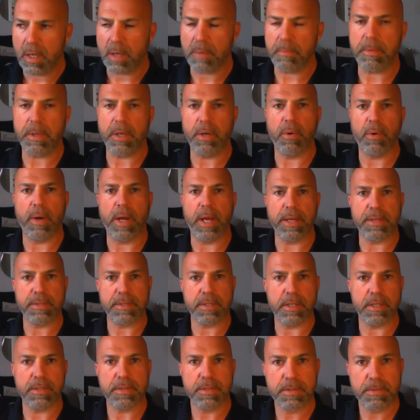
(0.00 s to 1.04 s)
amino
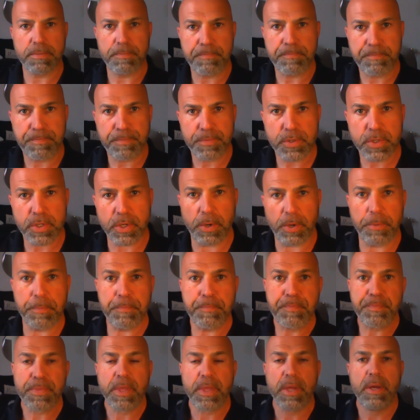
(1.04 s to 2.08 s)
acids. So
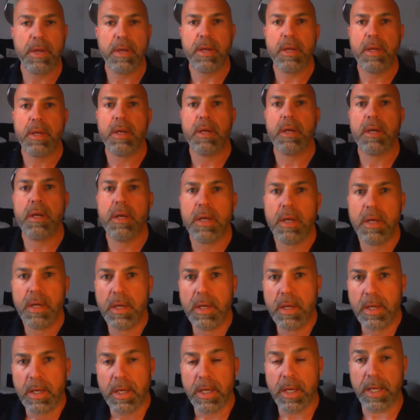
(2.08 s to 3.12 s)

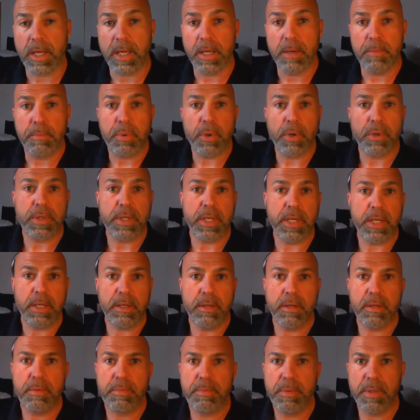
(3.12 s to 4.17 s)
again,
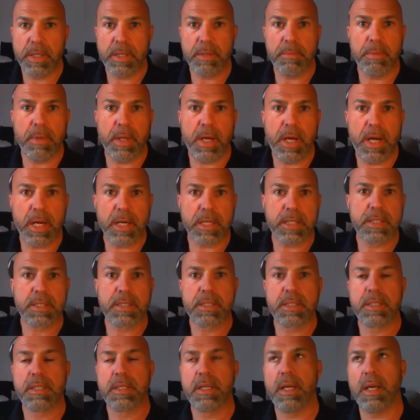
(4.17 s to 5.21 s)
protein building
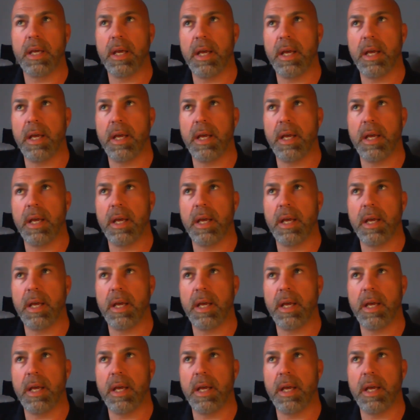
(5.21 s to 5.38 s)
blocks,